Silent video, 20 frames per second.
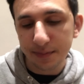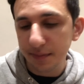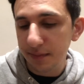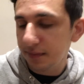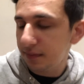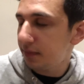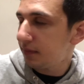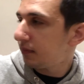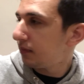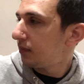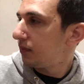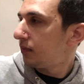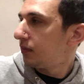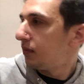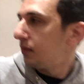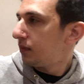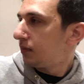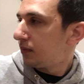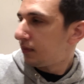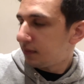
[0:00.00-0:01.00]

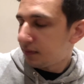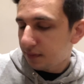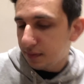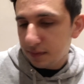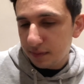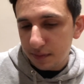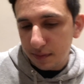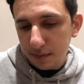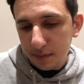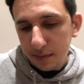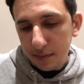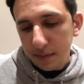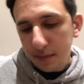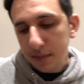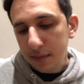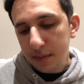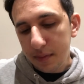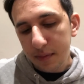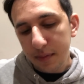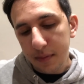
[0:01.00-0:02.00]

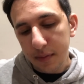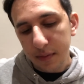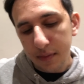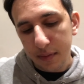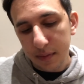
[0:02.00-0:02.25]
This person isn't speaking.